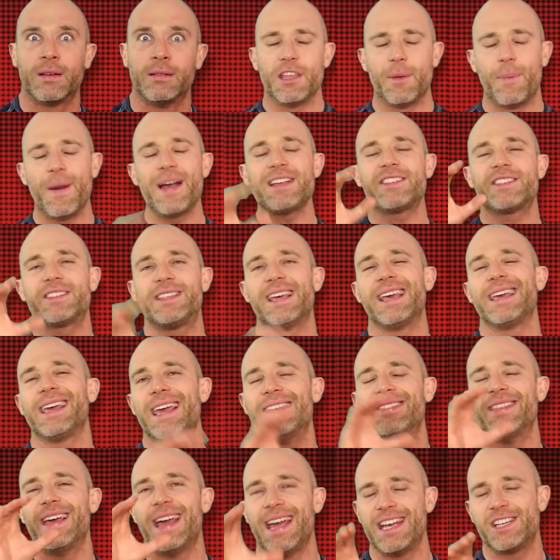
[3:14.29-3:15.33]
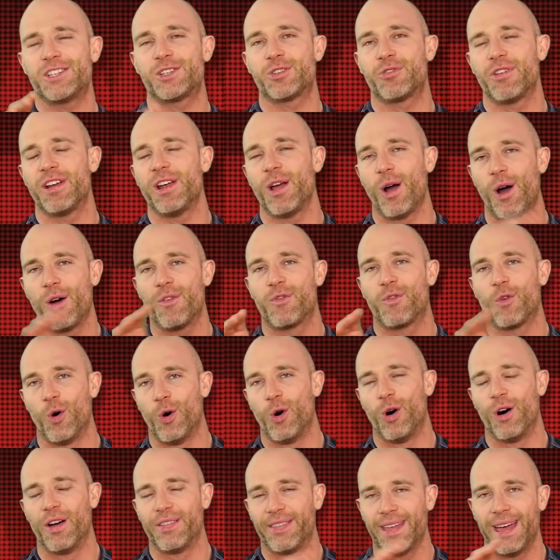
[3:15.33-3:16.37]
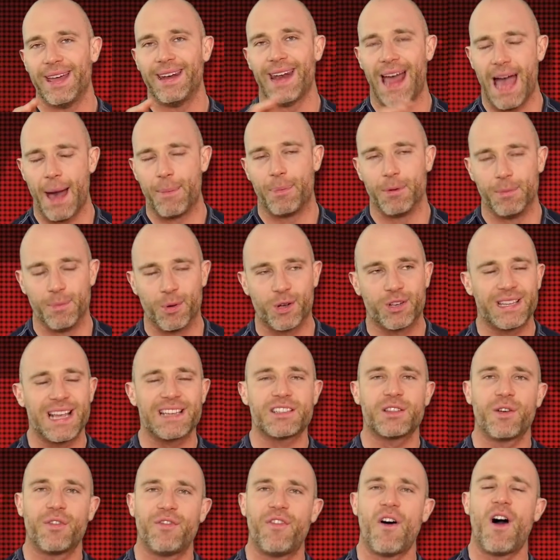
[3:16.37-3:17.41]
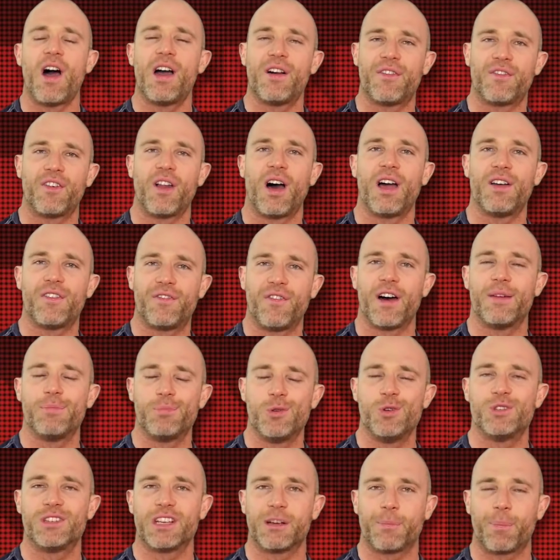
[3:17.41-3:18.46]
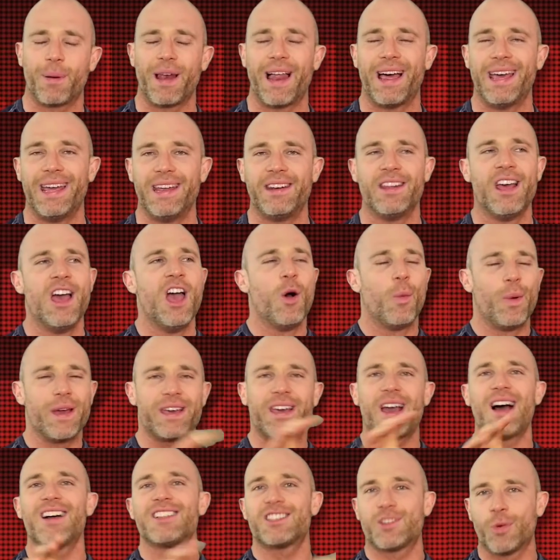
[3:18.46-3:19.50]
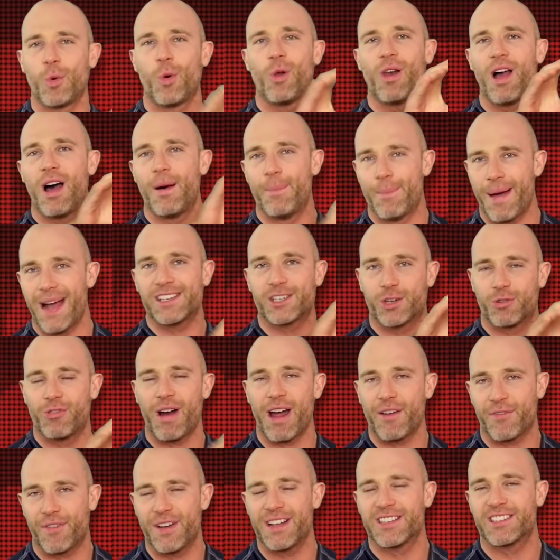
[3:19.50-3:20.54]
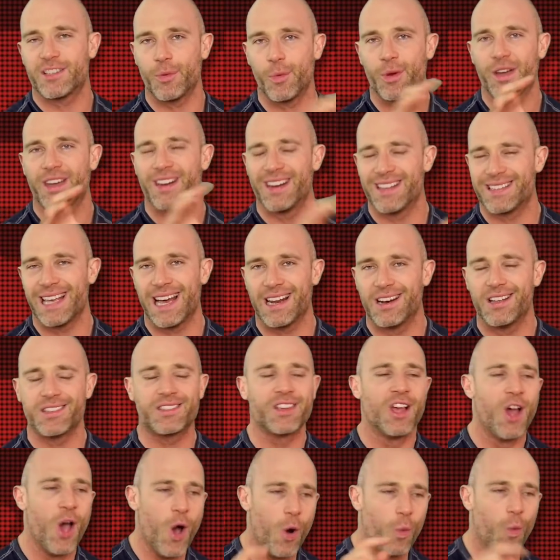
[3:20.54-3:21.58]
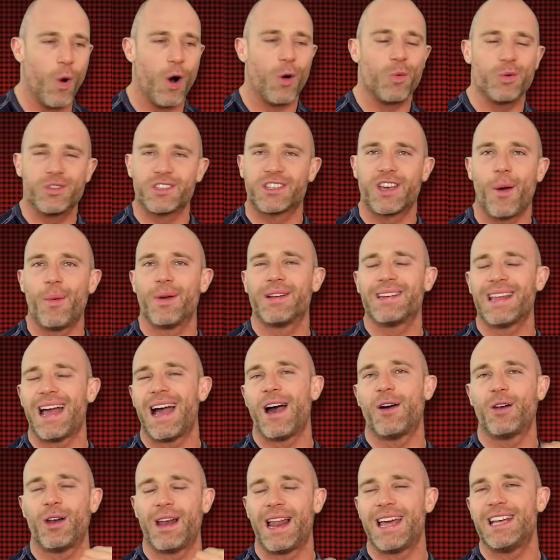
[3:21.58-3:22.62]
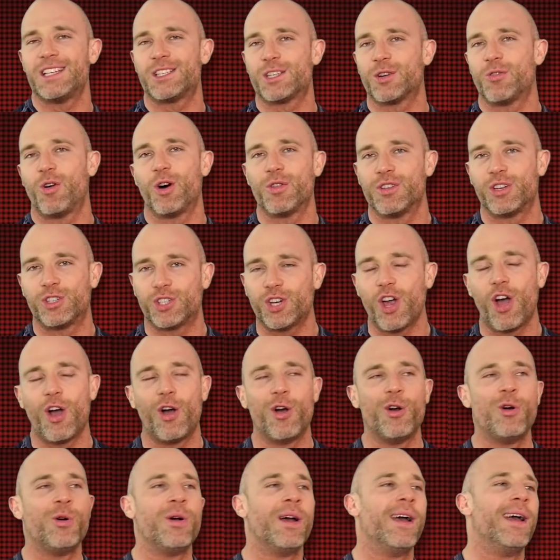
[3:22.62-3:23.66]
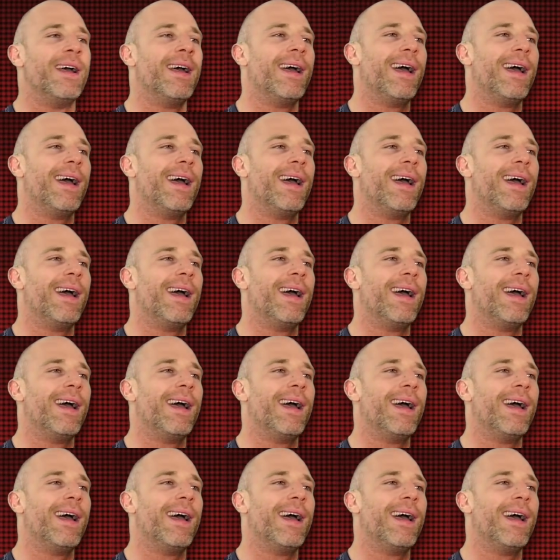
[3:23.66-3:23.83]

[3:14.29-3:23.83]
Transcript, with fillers: The best thing in the history of Raw then happened because as the Firefly Fun music played, we cut to all our match graphics that were going to tell us what was going down later on the show,